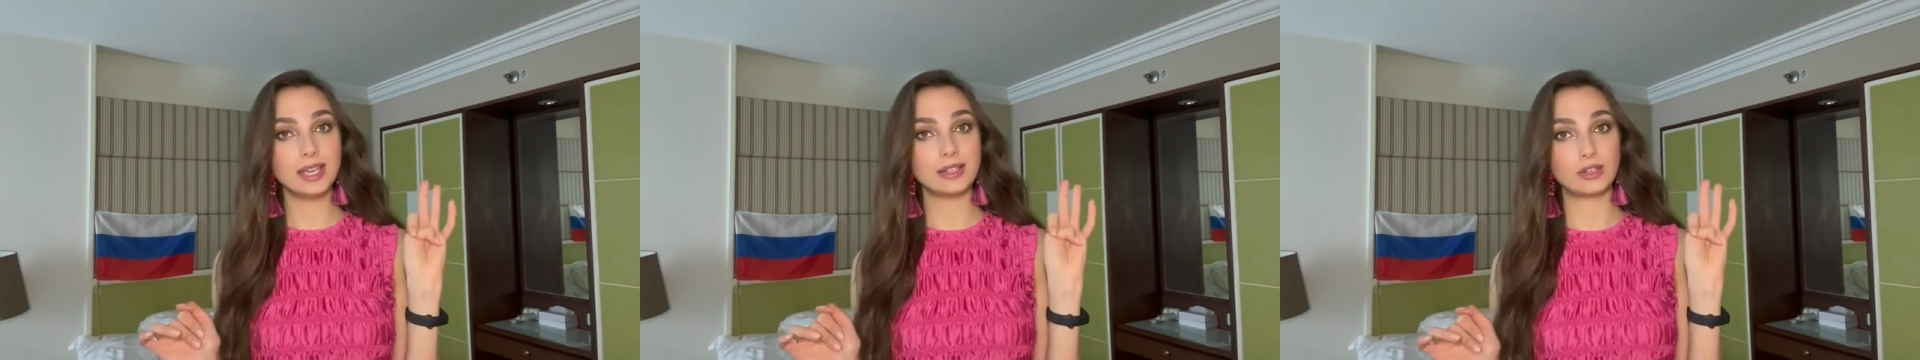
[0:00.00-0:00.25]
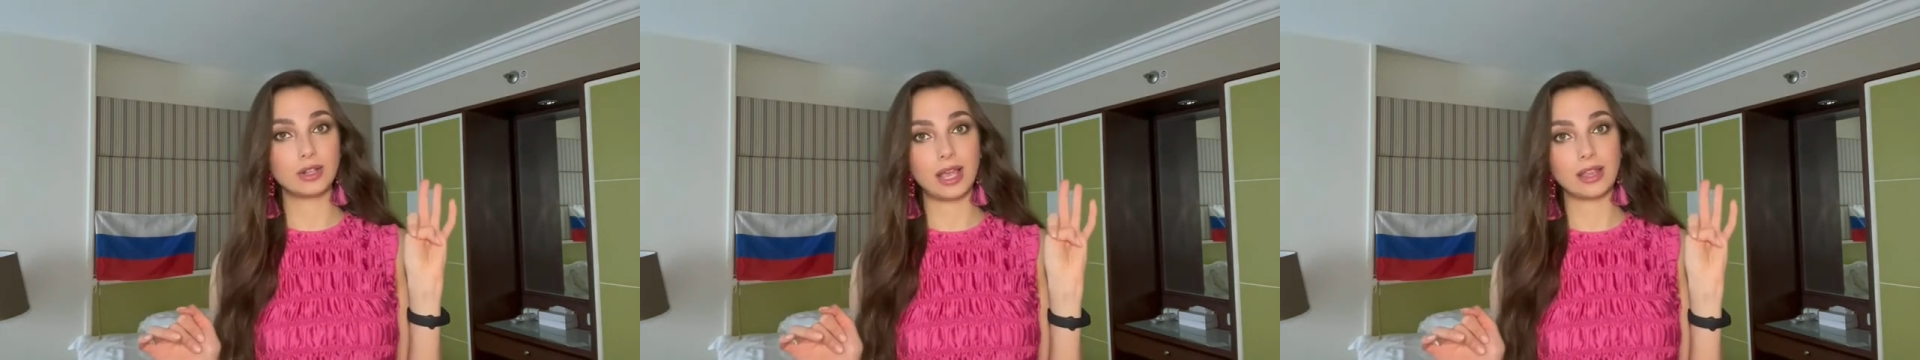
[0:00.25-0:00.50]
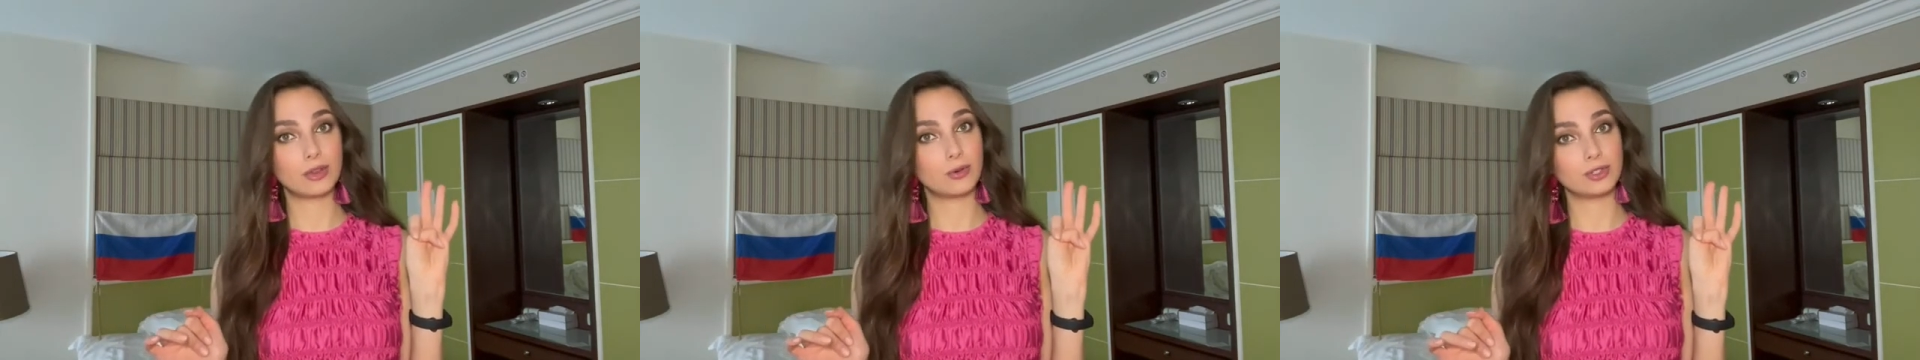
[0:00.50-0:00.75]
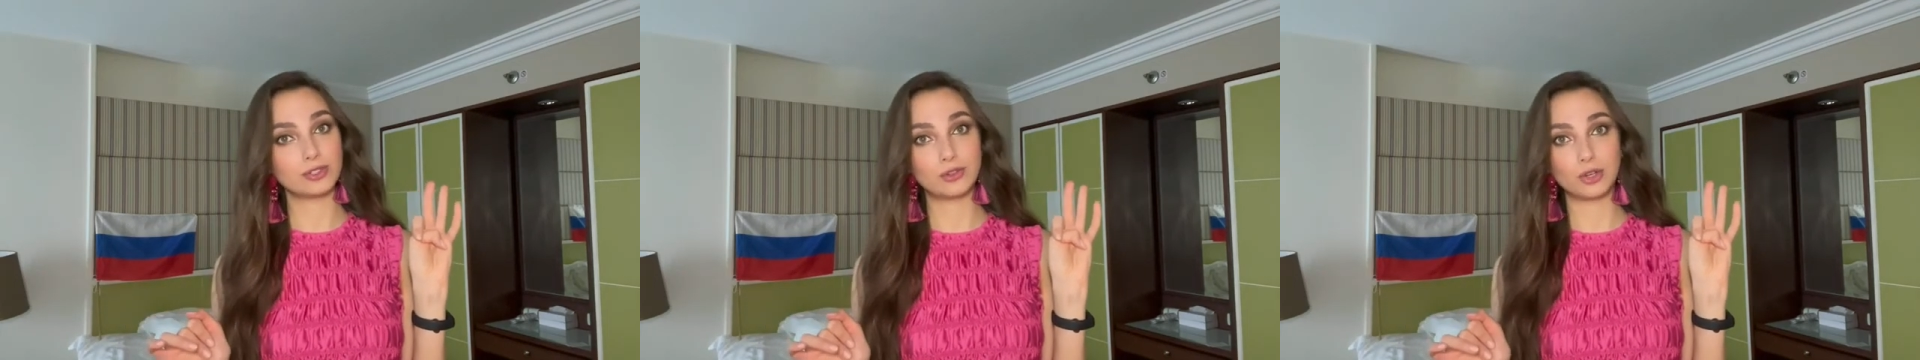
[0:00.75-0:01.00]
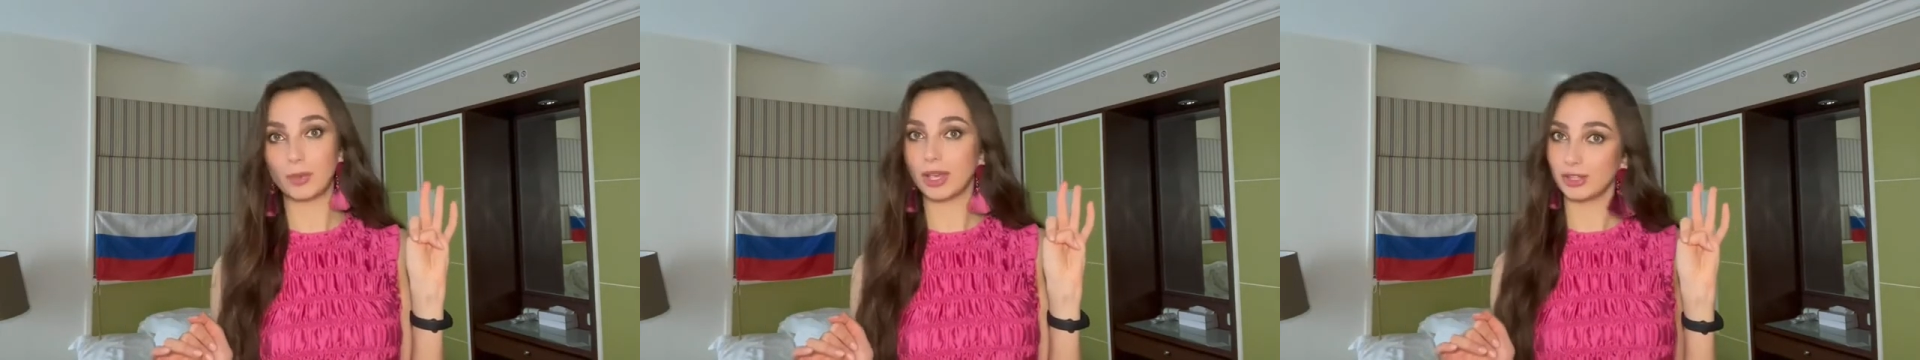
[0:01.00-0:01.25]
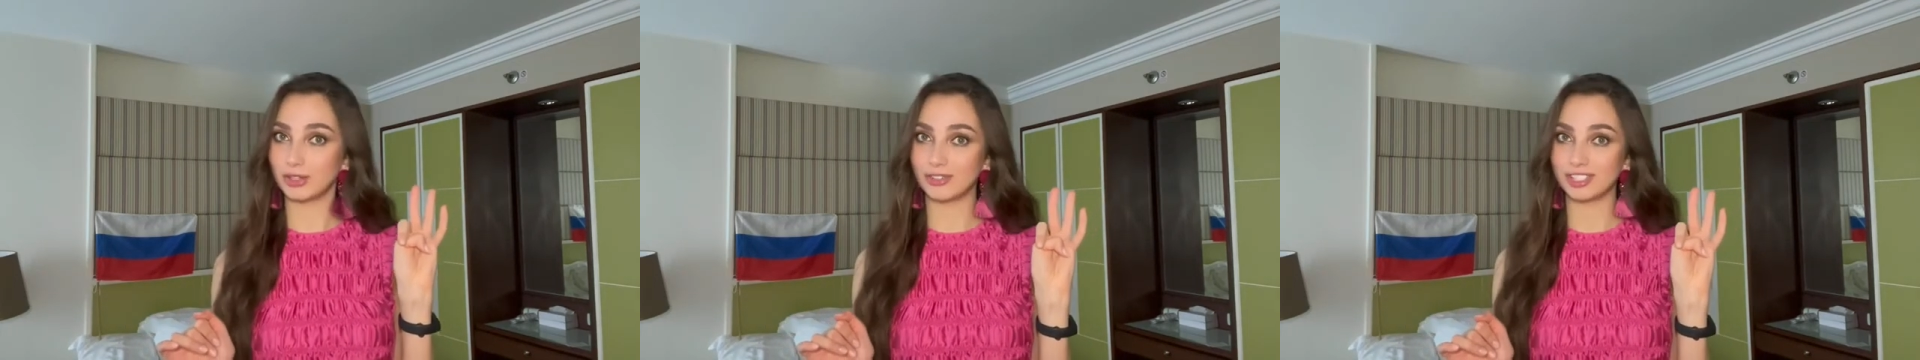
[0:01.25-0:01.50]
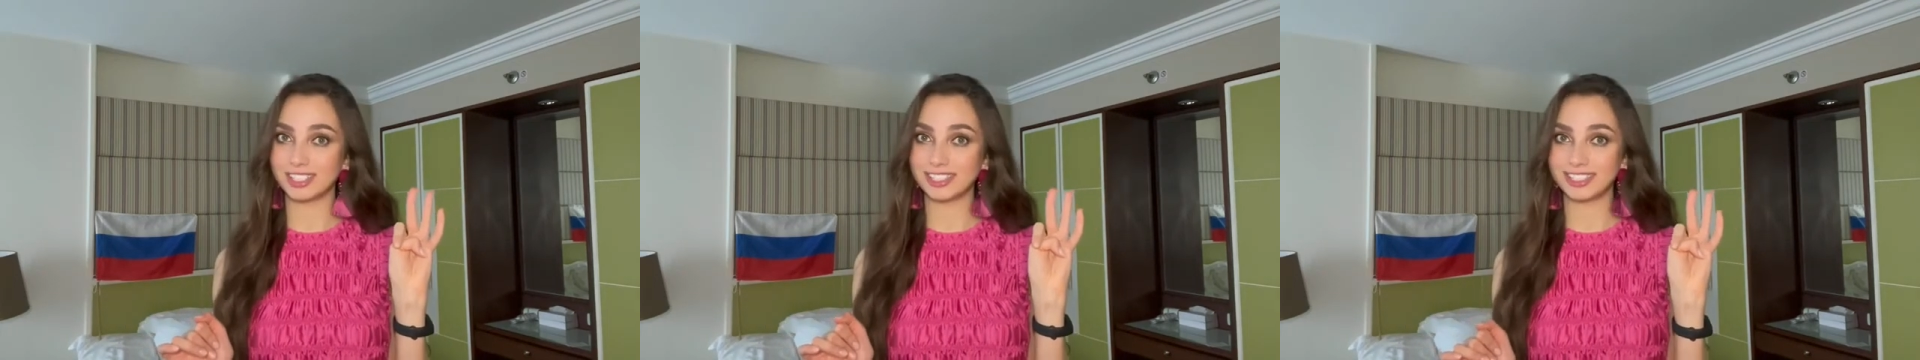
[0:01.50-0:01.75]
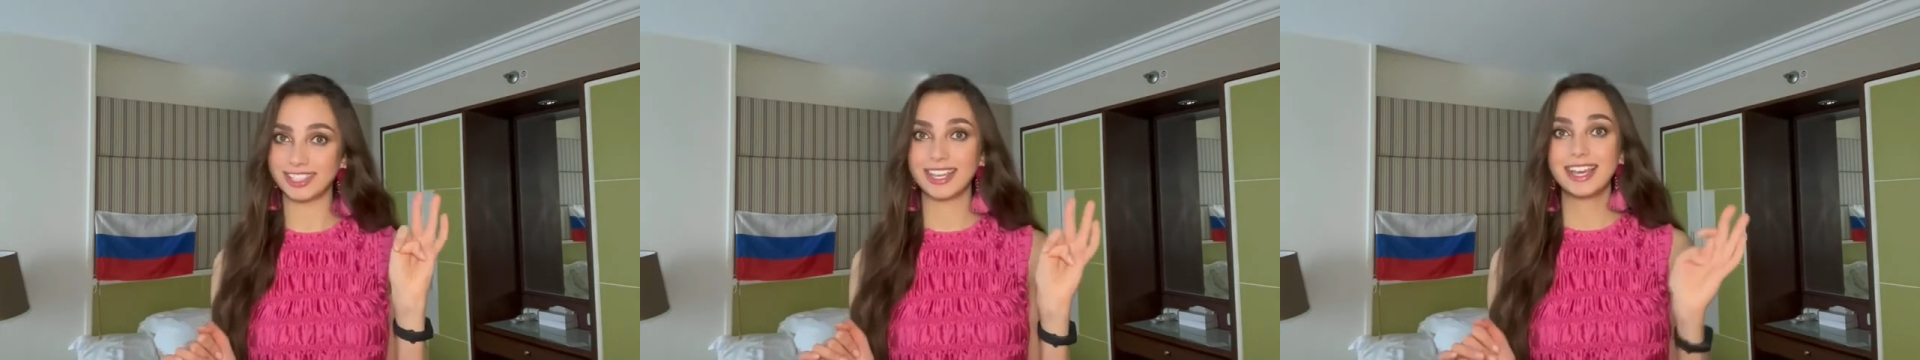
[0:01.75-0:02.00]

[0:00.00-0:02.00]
an online course from my university.